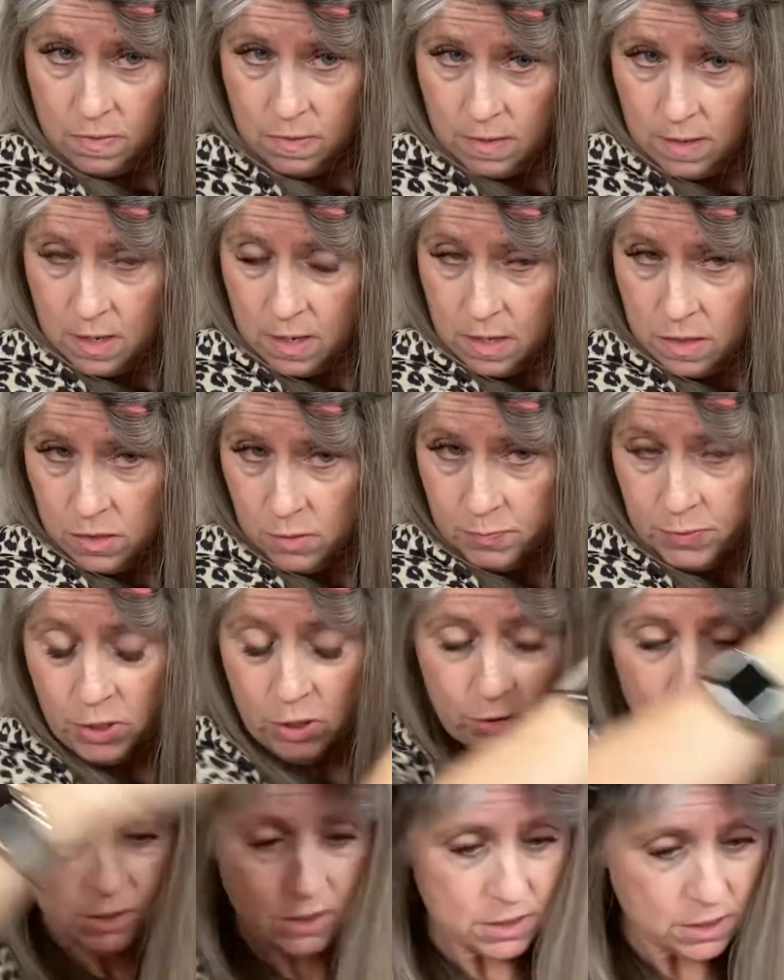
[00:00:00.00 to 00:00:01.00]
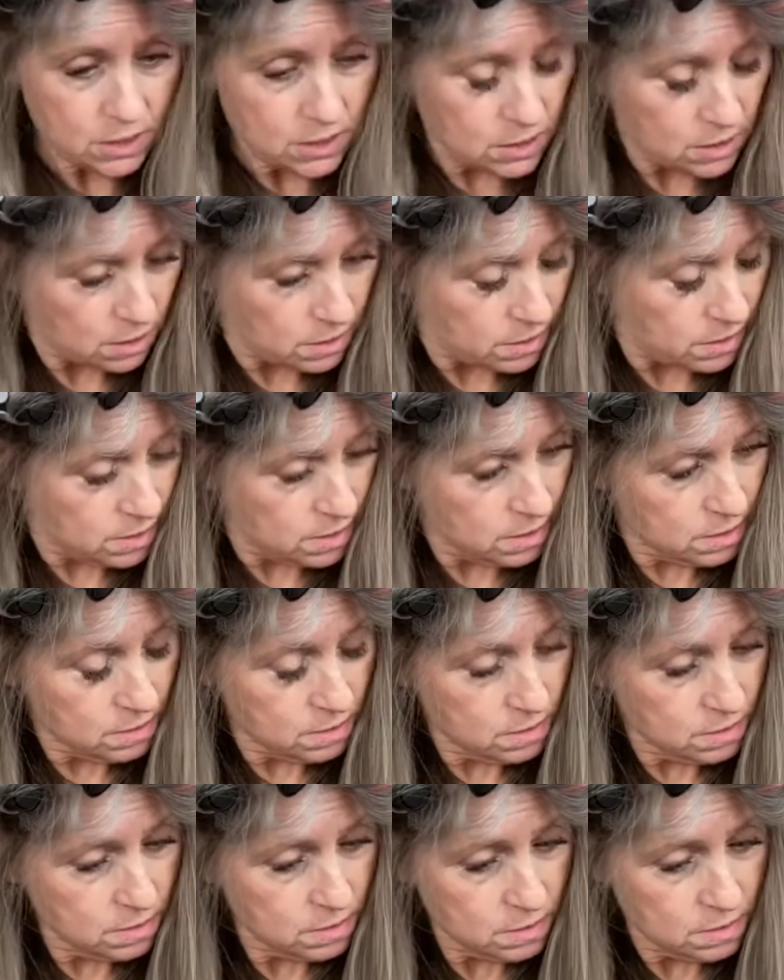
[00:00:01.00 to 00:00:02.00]
and the post is on
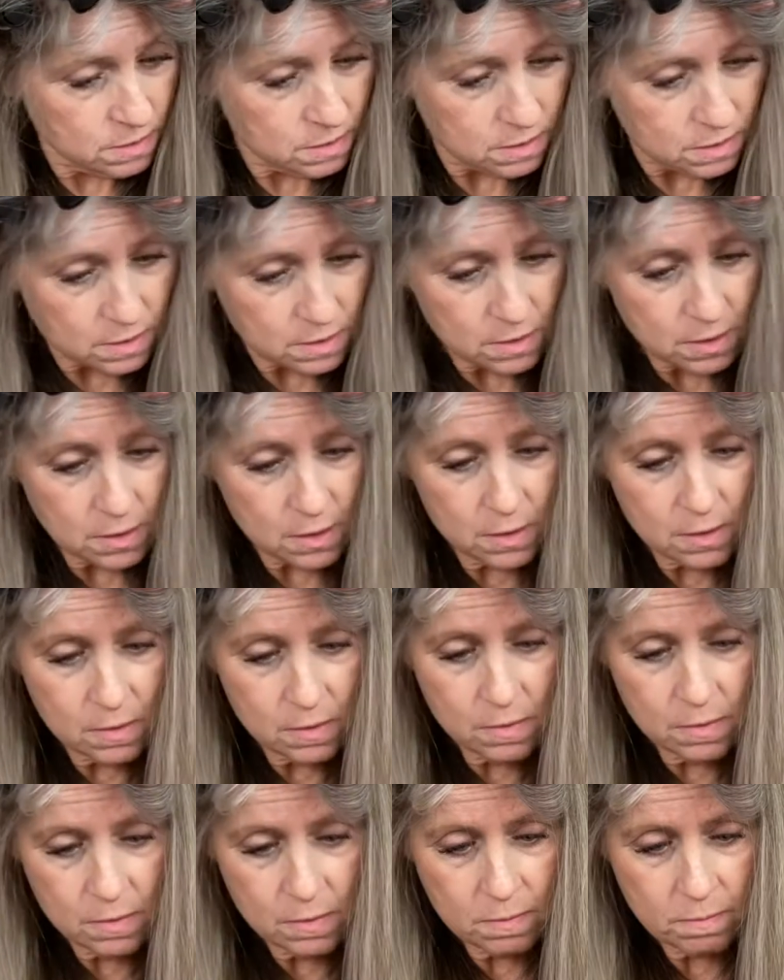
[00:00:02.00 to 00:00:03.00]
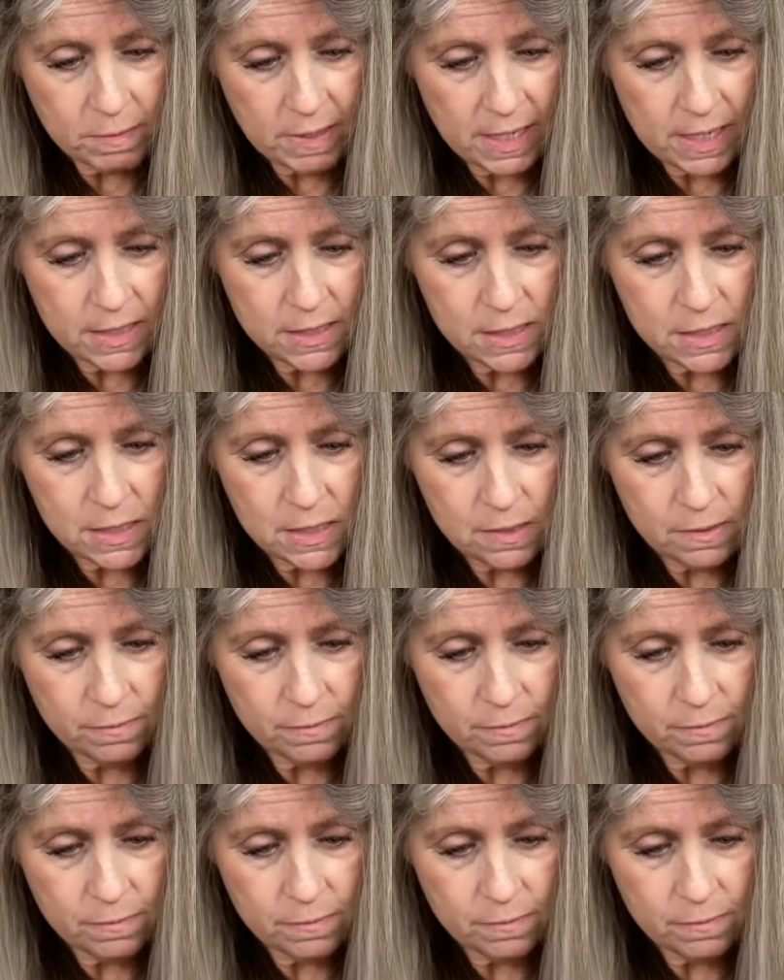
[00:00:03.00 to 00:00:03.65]
the base.